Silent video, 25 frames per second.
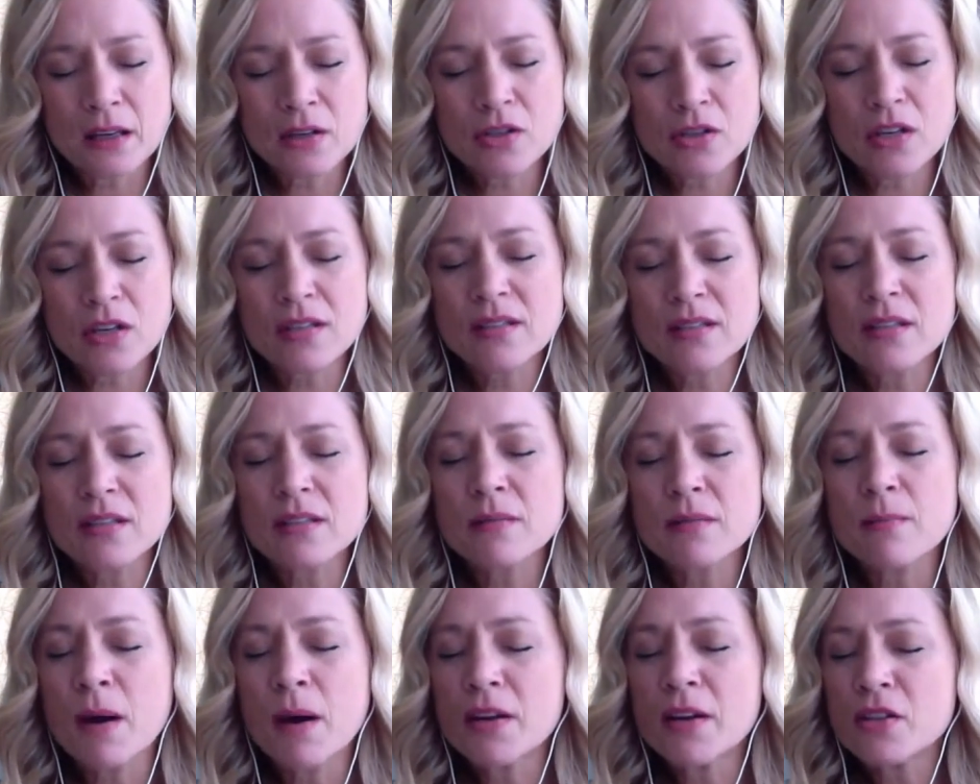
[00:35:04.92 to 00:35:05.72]
just
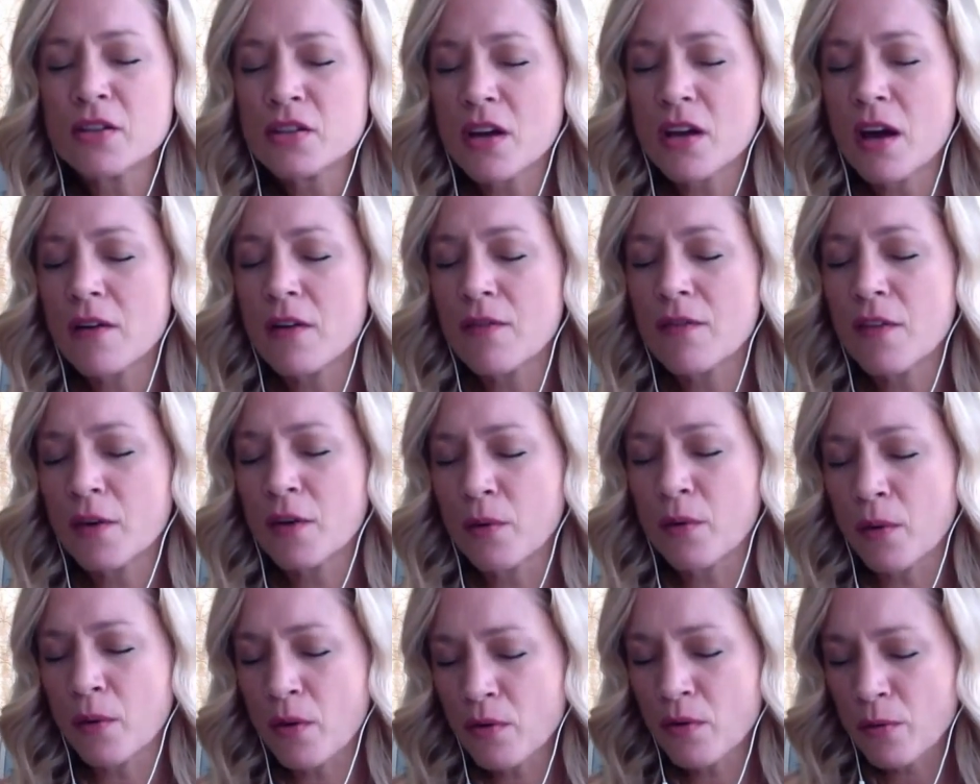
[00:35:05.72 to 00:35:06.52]
as much of the
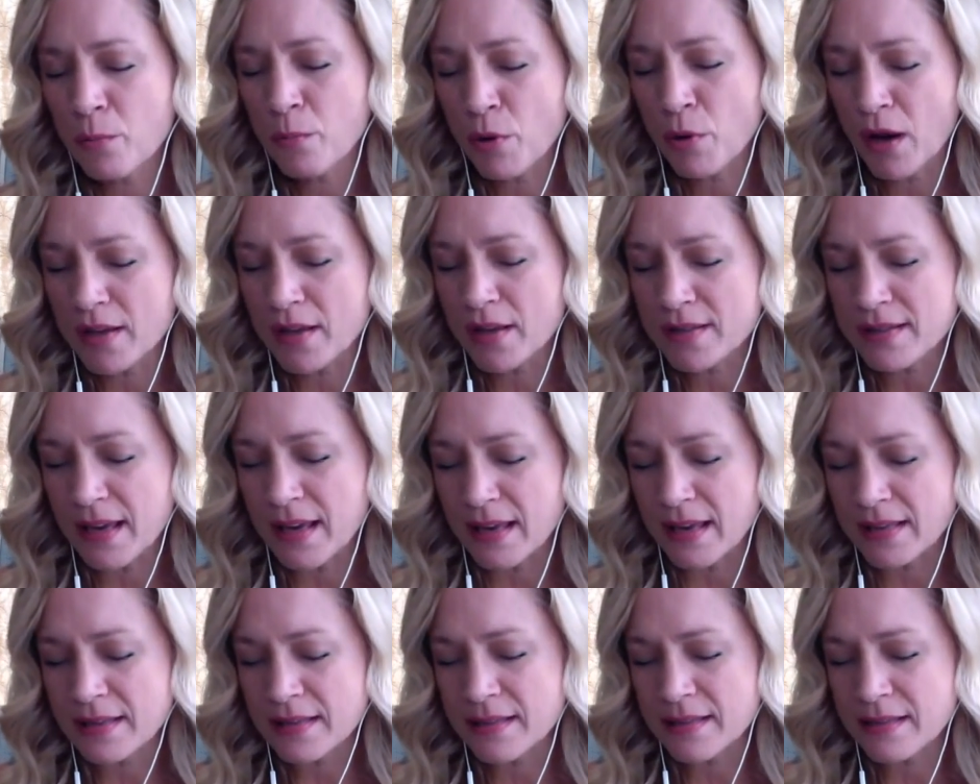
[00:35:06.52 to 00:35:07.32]
growth
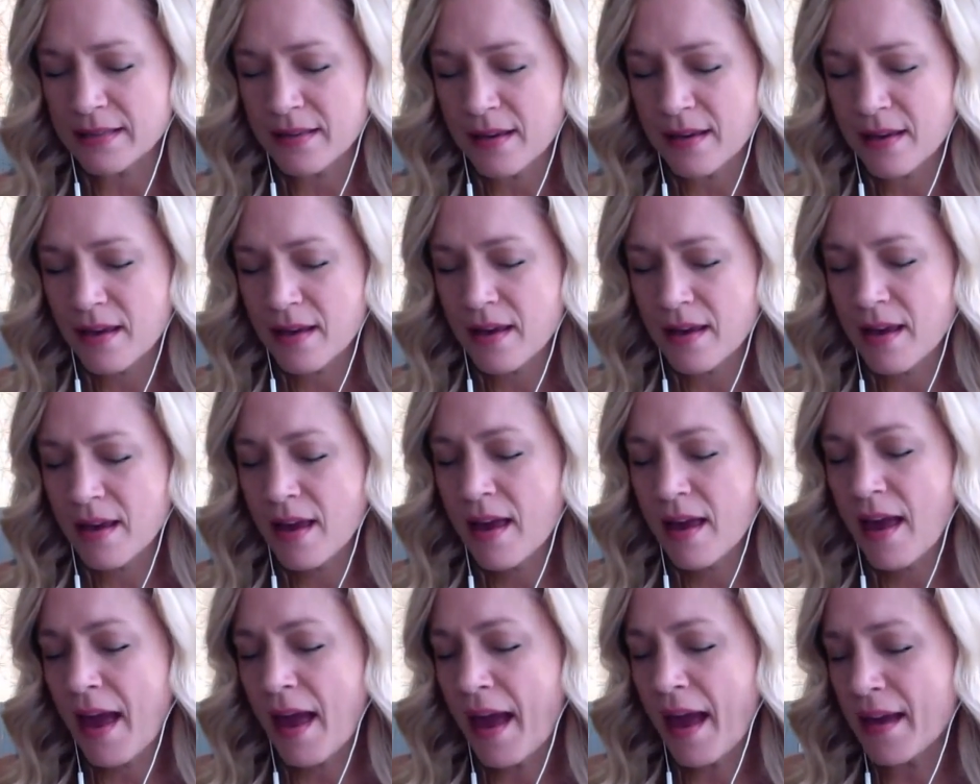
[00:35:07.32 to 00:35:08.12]
process
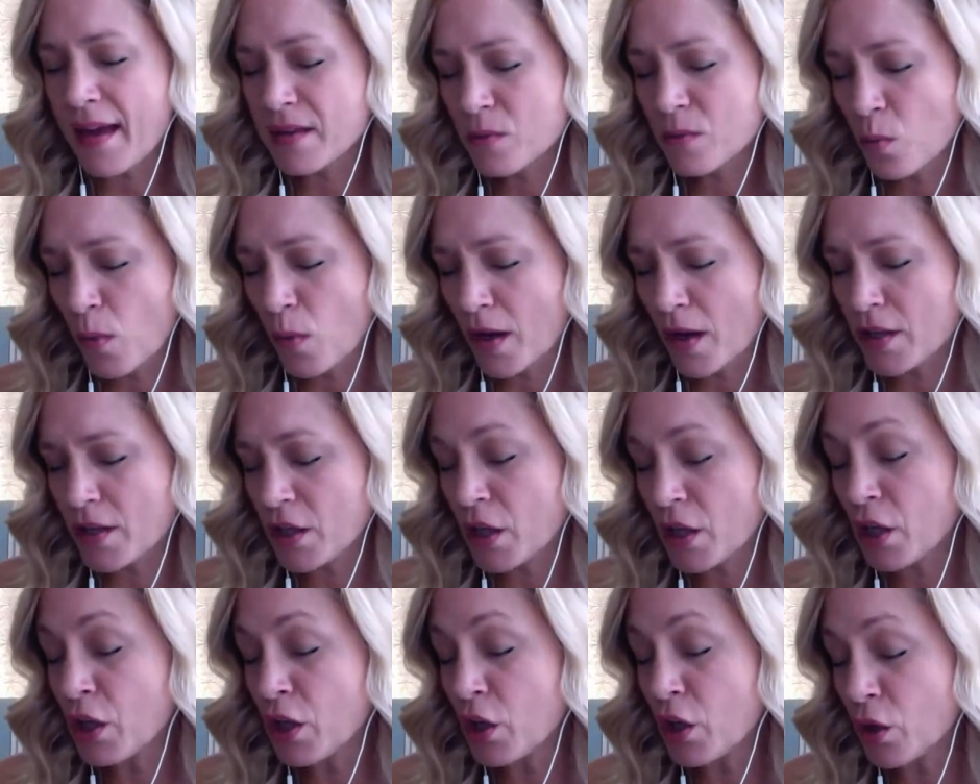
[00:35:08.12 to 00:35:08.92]
as what
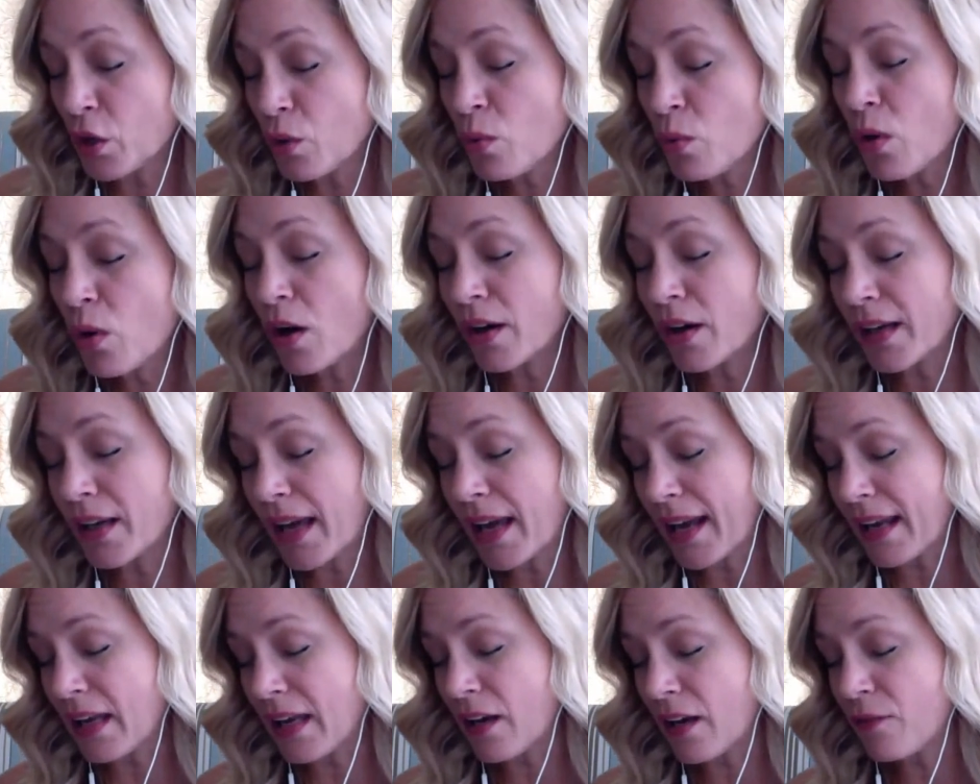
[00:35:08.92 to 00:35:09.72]
you are
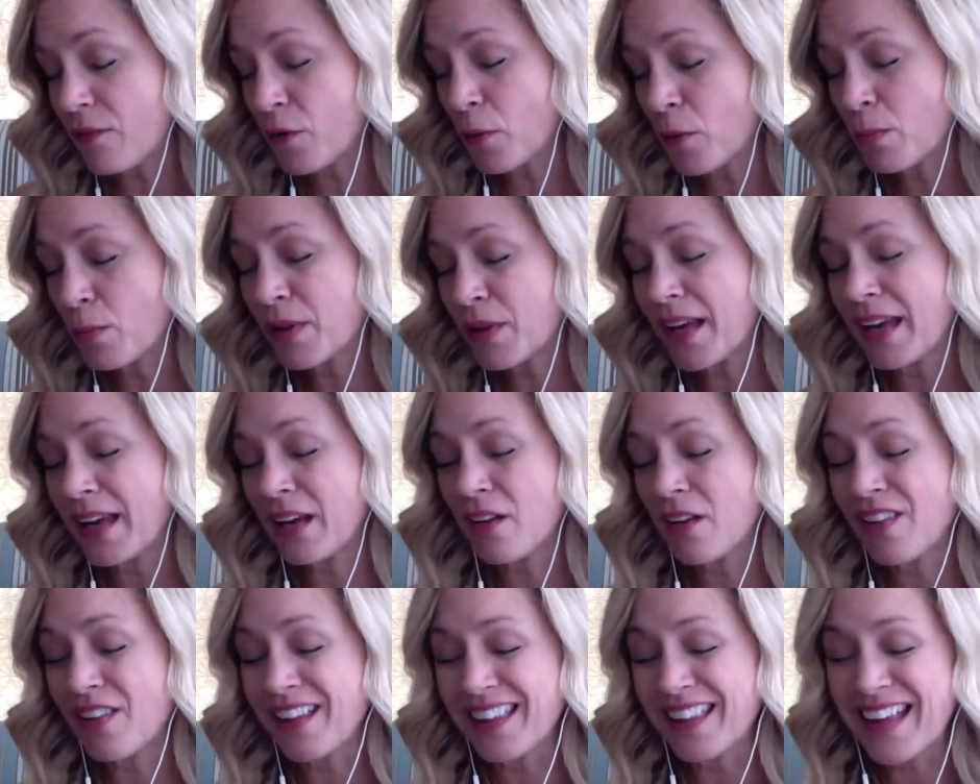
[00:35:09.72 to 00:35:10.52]
getting if you're playing
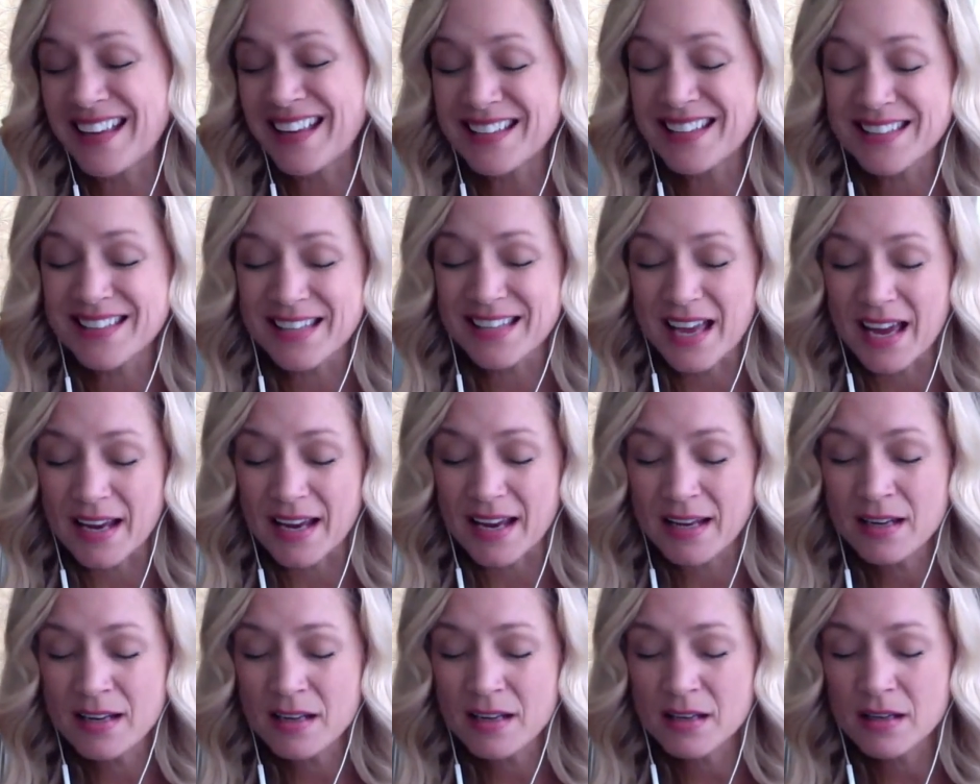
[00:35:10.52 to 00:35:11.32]
on the light
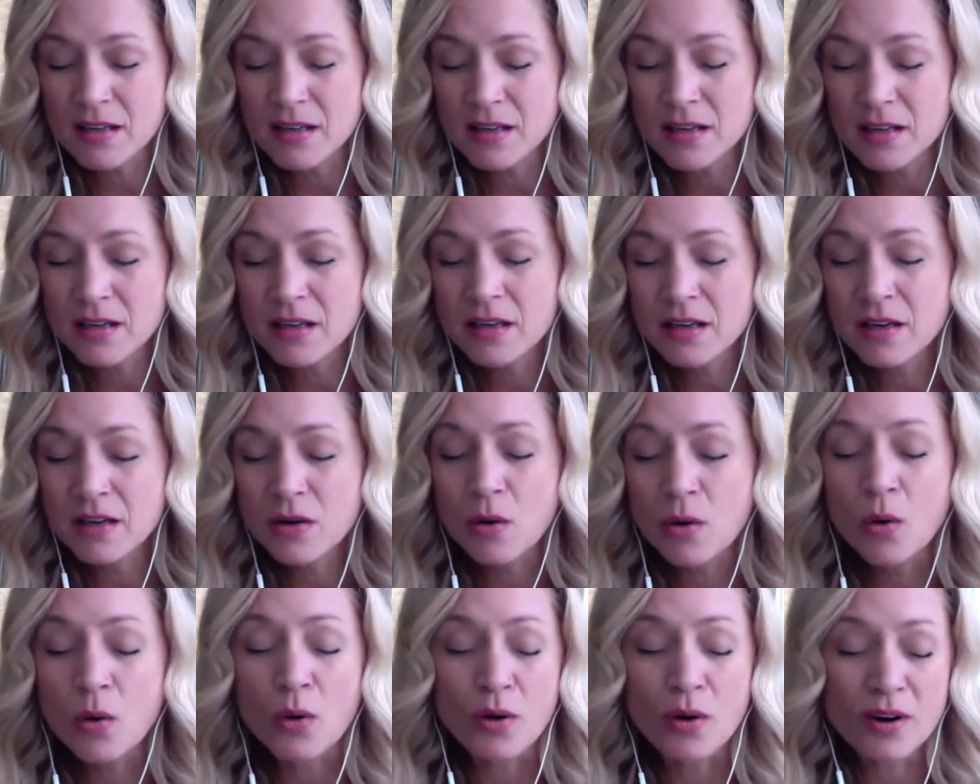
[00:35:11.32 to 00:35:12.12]
side
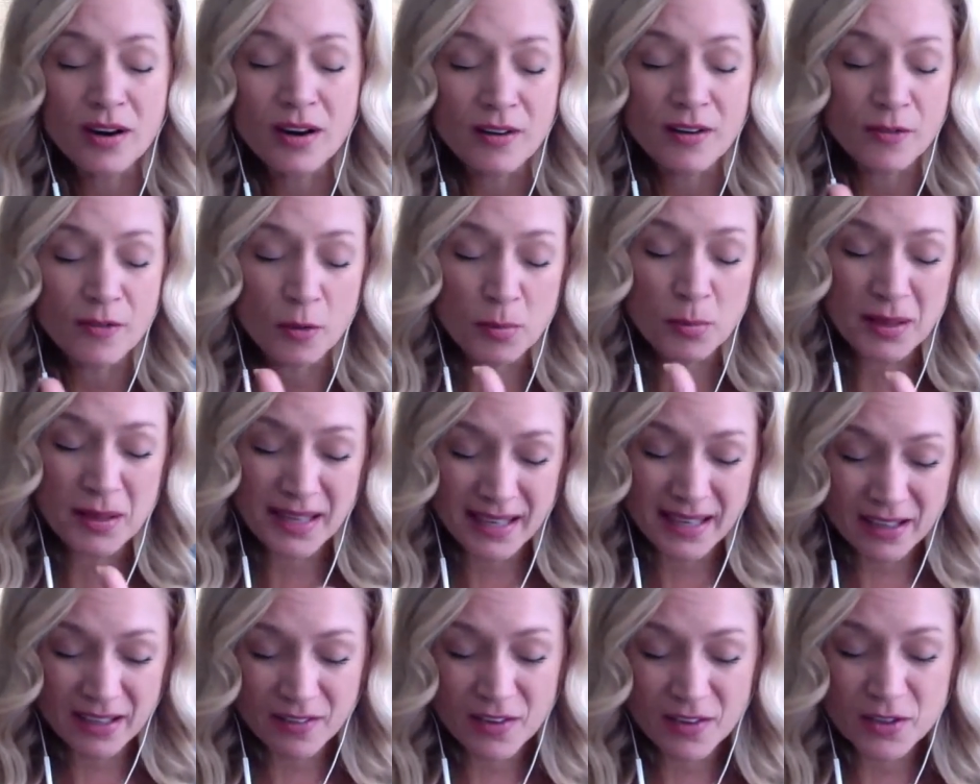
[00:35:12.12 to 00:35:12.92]
or if you're
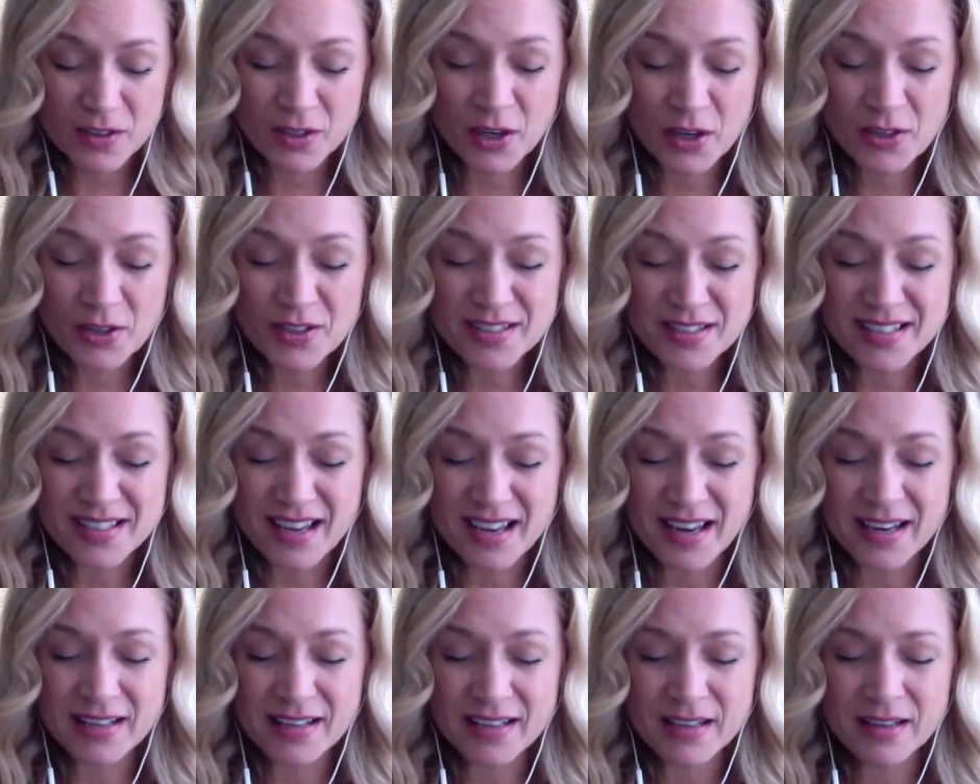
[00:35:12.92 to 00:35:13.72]
playing on the dark
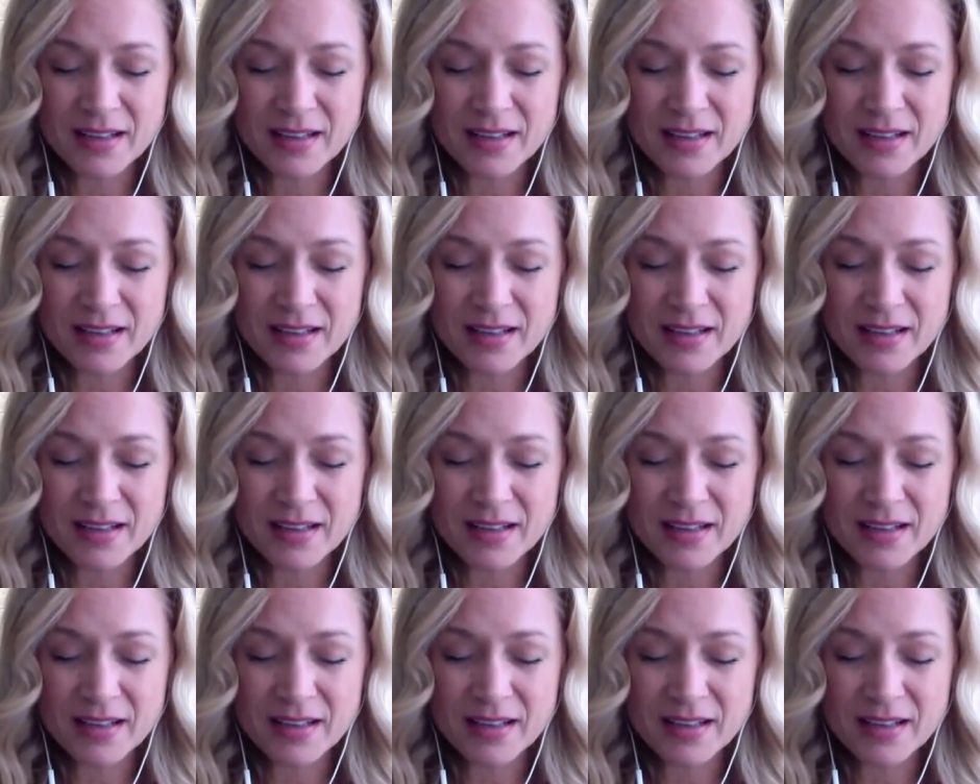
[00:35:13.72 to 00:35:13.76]
side.